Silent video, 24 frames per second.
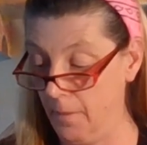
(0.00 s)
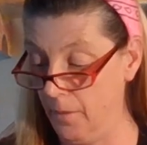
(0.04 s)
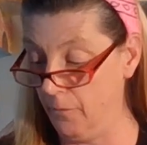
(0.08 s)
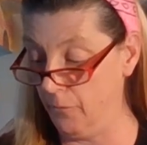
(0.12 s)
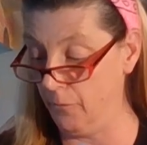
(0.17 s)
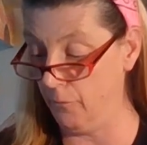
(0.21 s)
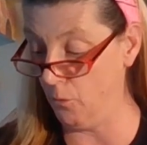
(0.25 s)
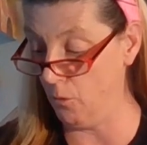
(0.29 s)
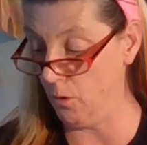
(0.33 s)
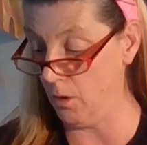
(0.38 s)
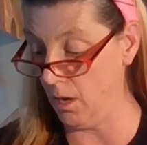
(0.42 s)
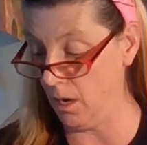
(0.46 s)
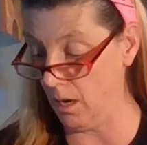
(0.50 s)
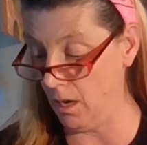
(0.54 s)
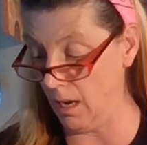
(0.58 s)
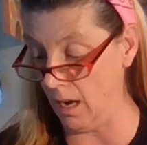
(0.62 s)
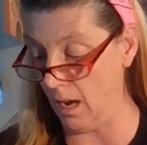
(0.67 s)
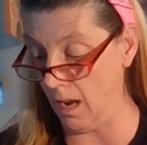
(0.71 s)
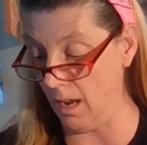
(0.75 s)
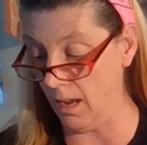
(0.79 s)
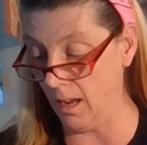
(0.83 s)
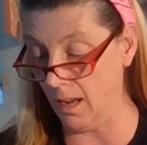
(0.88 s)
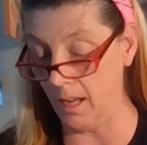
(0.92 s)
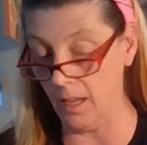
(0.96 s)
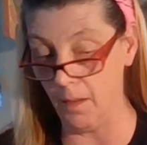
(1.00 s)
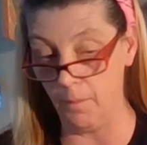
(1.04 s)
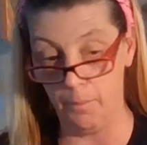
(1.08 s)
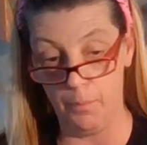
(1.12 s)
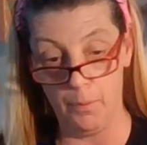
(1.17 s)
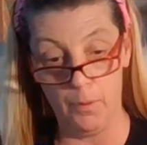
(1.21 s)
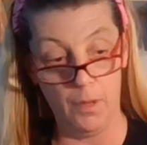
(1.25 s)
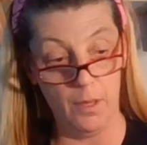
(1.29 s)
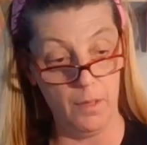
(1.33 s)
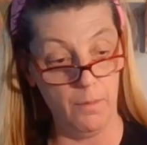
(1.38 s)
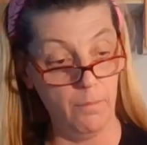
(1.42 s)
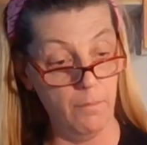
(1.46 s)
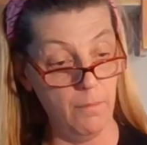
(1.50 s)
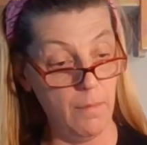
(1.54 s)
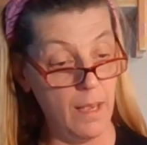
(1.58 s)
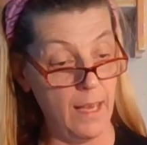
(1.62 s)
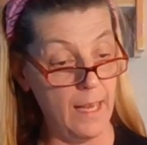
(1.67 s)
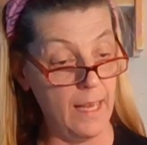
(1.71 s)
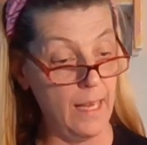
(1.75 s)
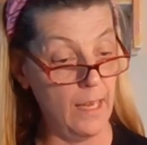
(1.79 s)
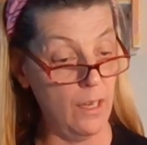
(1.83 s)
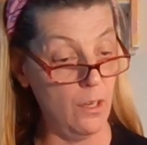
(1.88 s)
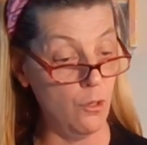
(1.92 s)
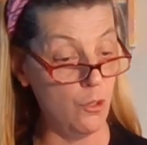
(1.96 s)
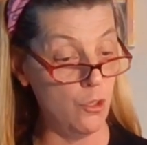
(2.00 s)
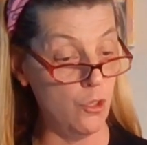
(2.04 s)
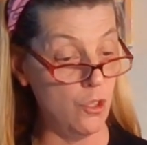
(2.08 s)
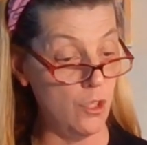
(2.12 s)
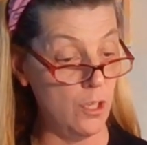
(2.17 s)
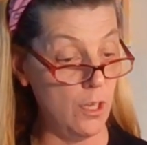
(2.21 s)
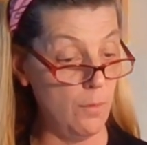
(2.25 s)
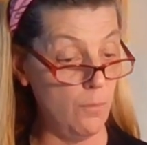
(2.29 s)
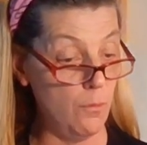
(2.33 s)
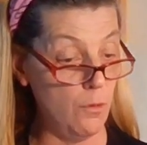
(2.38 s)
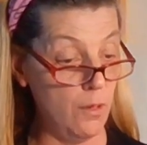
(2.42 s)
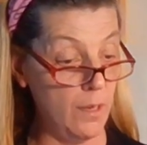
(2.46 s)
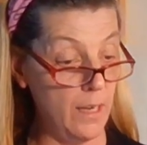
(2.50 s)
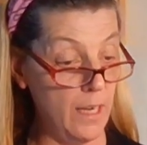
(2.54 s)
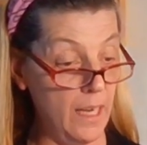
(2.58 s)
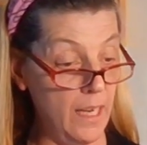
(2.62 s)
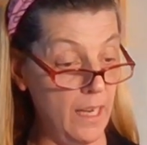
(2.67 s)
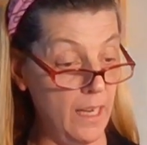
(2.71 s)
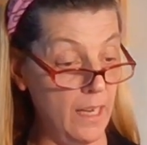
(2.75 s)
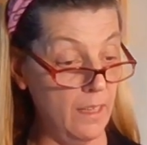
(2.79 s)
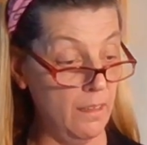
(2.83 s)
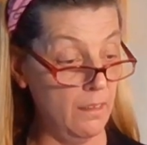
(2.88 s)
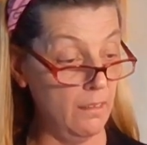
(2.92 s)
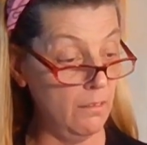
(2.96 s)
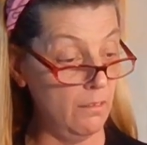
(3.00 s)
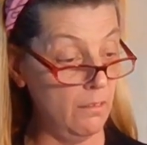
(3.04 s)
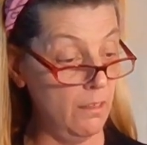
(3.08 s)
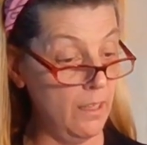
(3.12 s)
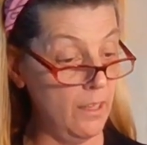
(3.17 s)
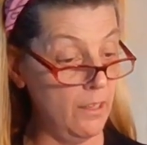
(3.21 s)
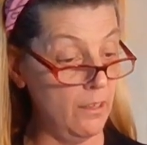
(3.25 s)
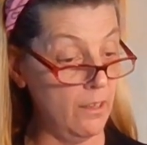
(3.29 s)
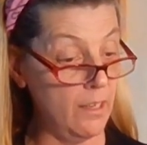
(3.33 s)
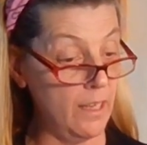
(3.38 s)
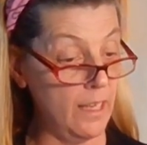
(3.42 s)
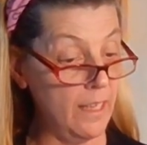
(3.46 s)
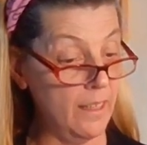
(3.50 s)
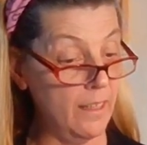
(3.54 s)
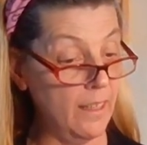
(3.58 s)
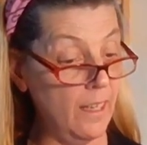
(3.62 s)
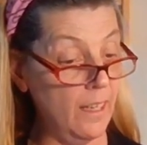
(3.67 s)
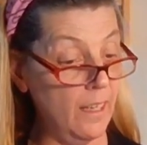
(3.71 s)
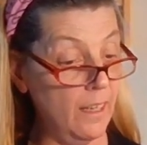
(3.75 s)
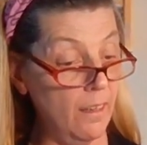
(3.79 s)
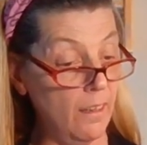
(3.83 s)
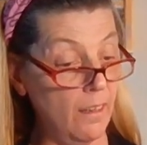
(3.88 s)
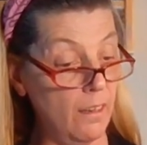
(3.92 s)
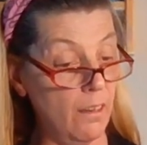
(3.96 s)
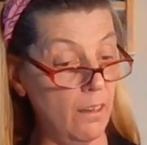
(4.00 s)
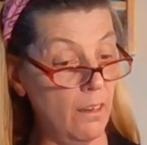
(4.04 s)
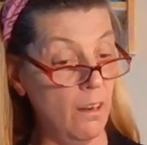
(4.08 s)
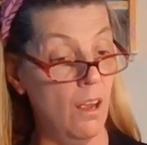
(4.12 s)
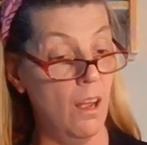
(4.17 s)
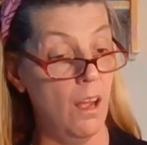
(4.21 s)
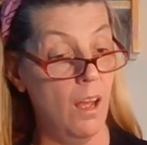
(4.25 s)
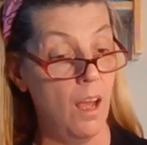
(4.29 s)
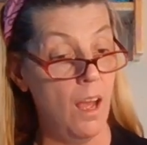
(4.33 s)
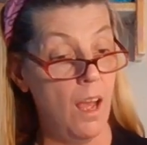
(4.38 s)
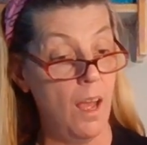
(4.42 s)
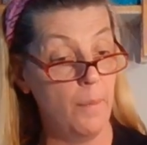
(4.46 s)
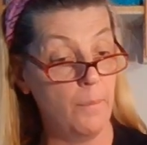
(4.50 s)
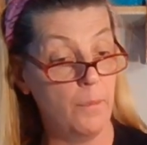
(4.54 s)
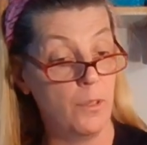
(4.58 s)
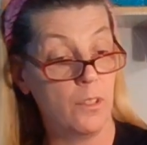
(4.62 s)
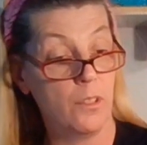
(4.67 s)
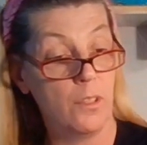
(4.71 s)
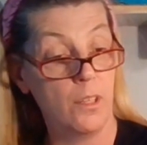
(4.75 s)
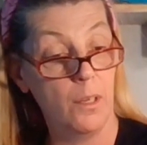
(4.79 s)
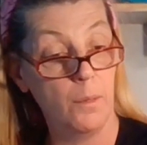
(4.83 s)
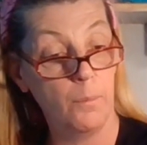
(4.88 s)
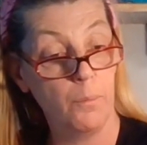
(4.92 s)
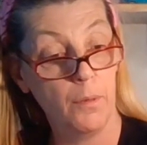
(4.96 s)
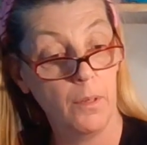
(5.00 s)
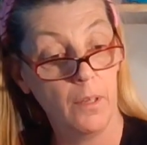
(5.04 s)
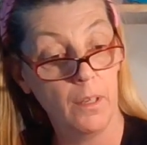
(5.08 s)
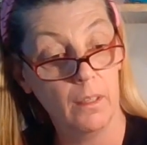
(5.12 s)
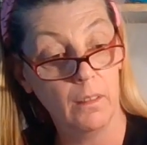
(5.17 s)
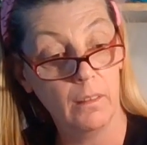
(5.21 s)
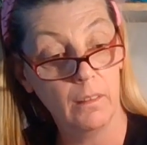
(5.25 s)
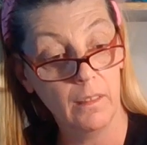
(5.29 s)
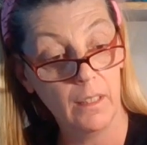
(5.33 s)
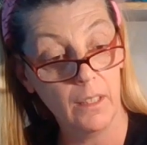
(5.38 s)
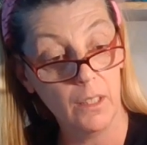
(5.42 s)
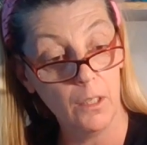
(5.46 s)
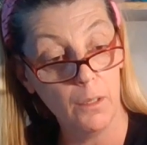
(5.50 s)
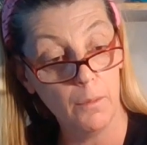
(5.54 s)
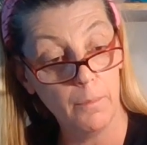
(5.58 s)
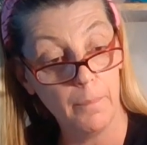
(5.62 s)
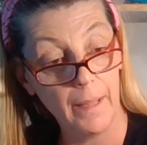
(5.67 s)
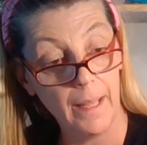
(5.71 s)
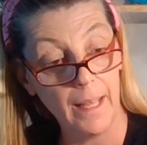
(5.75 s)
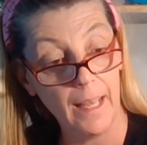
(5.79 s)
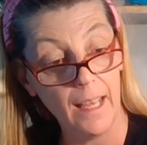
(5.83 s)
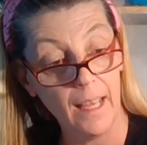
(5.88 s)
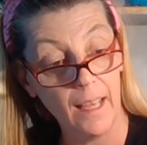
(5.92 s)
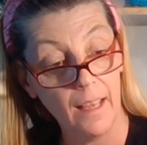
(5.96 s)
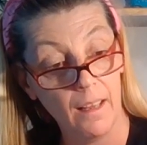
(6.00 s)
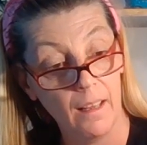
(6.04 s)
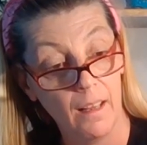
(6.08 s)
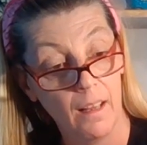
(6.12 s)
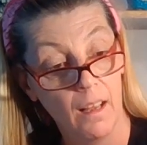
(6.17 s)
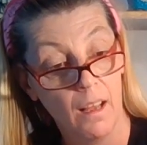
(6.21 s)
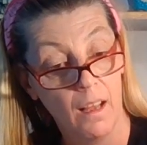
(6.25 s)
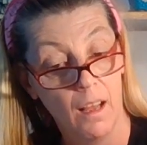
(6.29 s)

before I put my shimmering glitter in here, I'm just going to put a little bit.